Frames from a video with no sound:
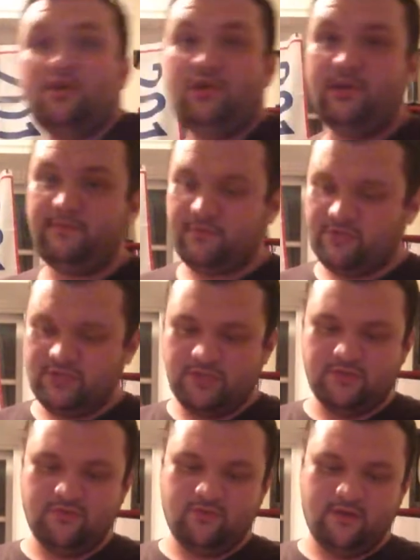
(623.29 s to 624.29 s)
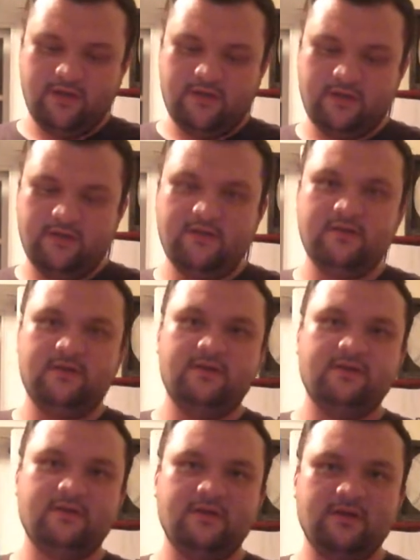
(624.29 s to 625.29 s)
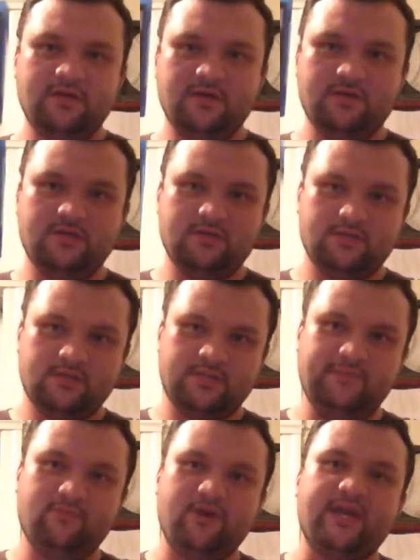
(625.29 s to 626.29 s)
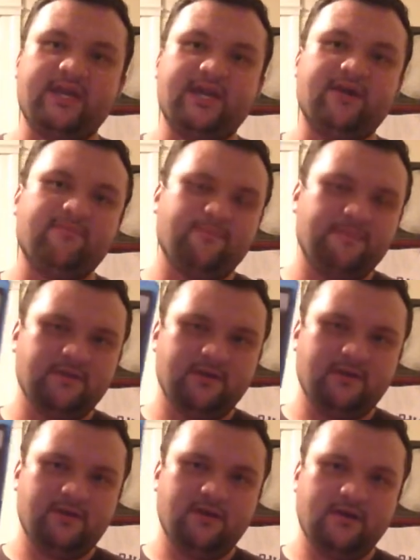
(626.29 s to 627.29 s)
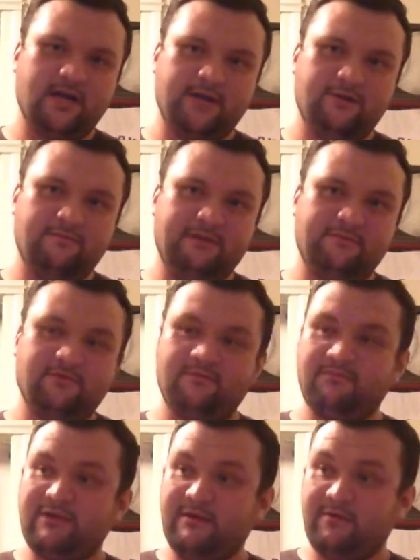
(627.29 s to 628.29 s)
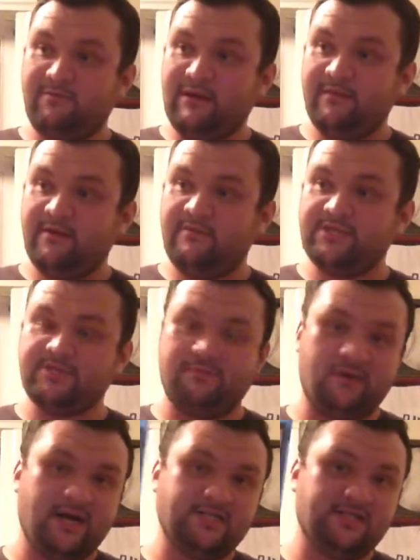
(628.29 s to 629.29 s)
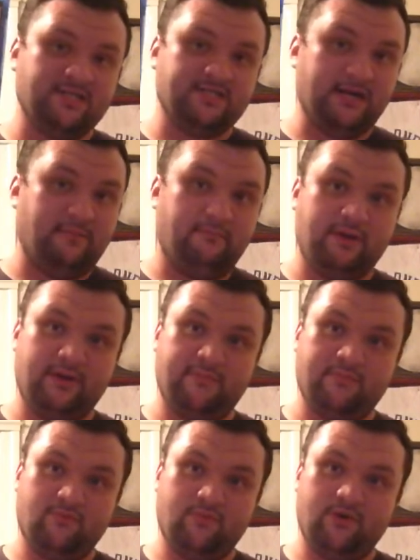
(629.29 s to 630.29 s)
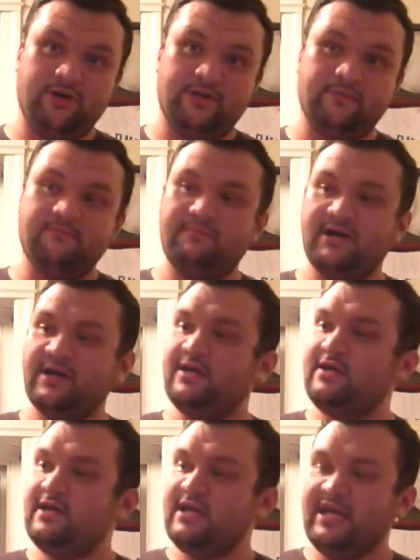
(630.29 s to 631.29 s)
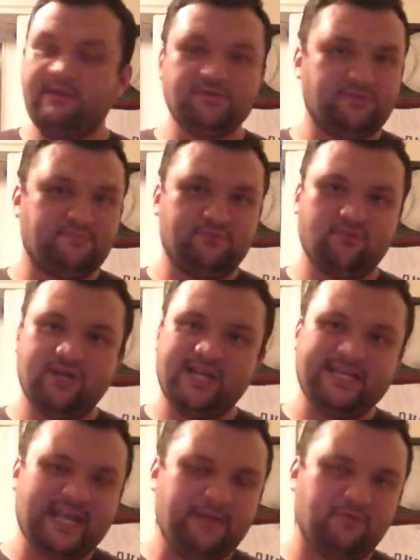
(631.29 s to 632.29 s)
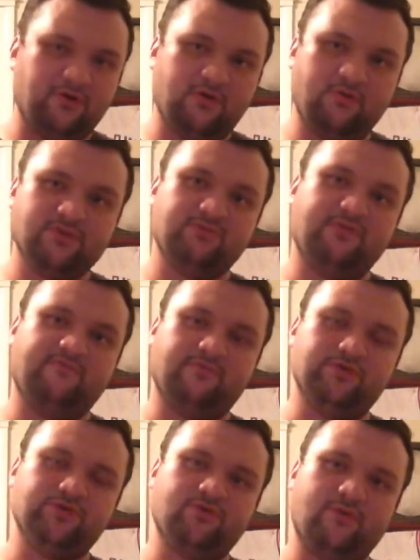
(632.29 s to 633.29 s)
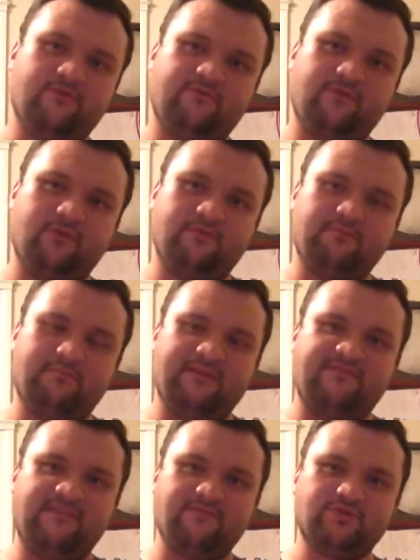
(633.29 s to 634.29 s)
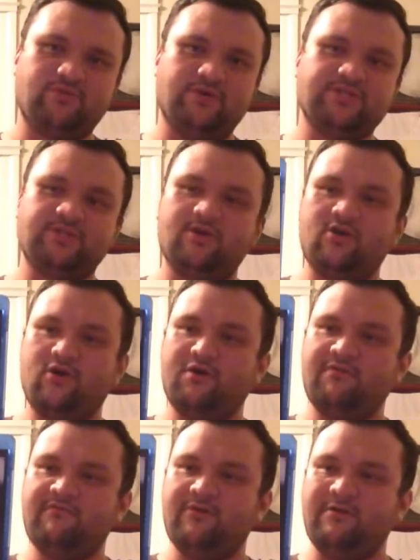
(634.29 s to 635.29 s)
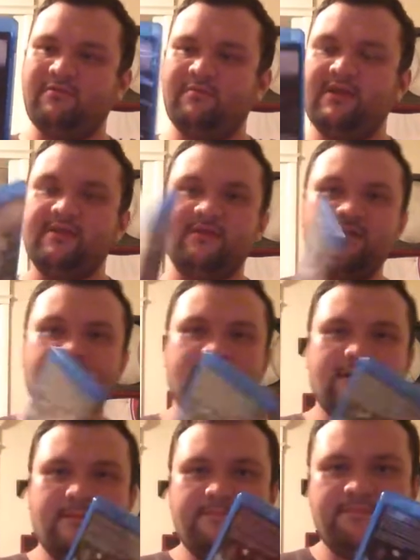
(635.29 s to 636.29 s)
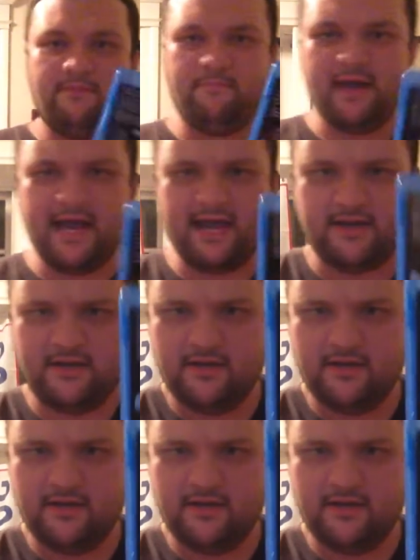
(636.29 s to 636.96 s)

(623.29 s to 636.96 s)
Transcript: Number two, Sleepaway Camp. I know people are probably going to be surprised that it's not my number one, but it was a pretty damn close one for sure for my favorite twist in a horror film. I mean, the back,